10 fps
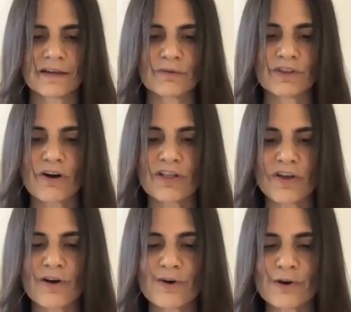with all the
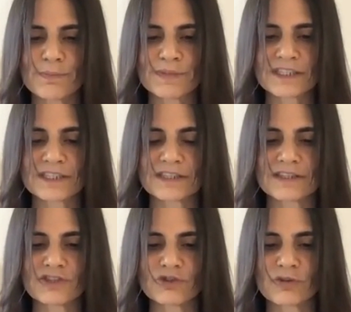
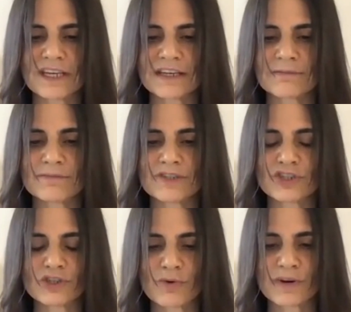hopes, dreams,
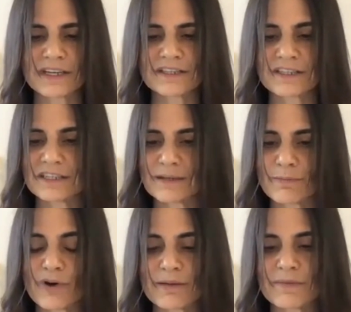joys,
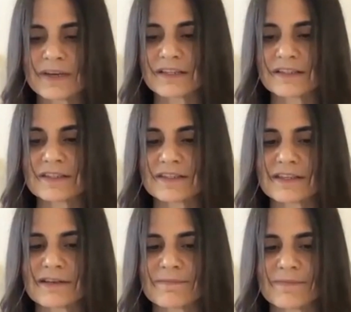disappointments,
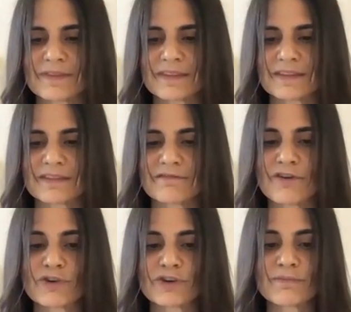
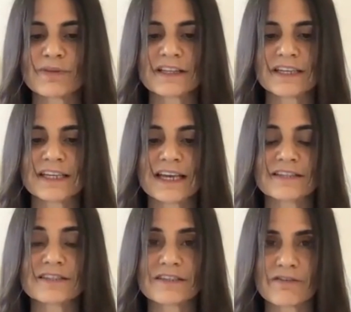vulnerability,
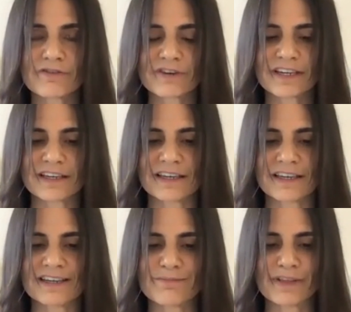and suffering
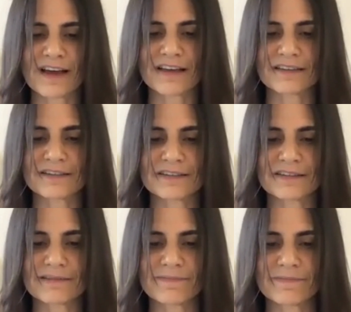it implies.